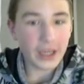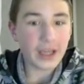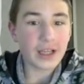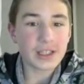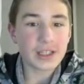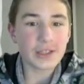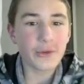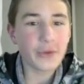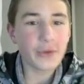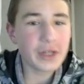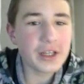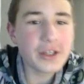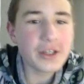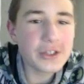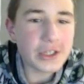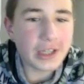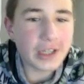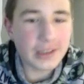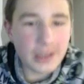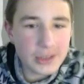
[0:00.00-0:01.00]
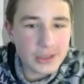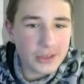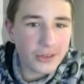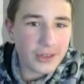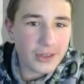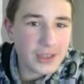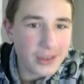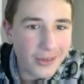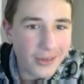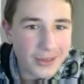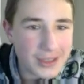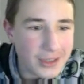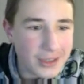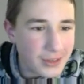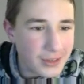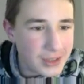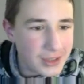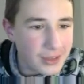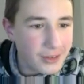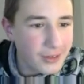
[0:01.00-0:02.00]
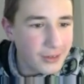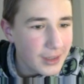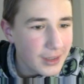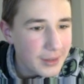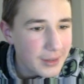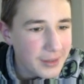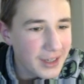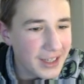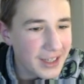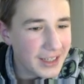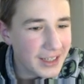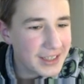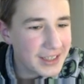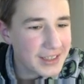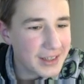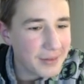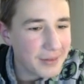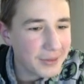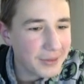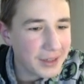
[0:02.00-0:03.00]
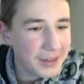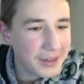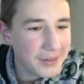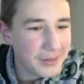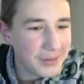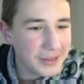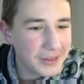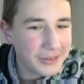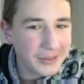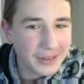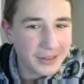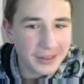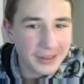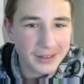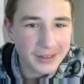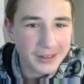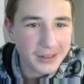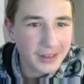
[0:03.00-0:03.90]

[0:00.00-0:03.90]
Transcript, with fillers: guys, so reading chat. Let's go. It's chat, what am I doing?